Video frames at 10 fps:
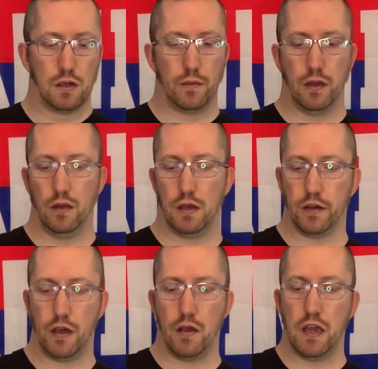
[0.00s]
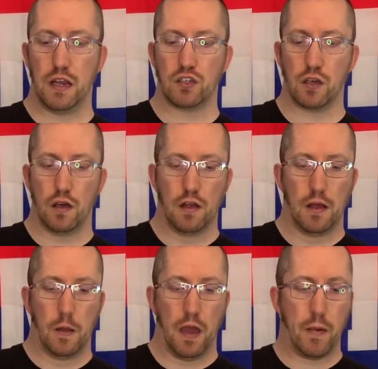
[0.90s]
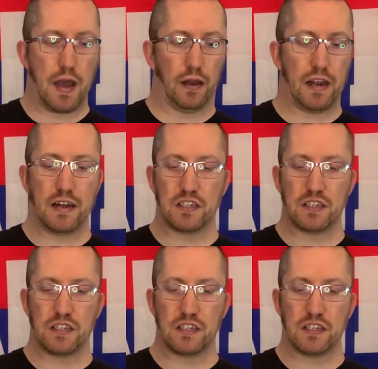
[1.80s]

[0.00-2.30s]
I mean, I don't know. It might lend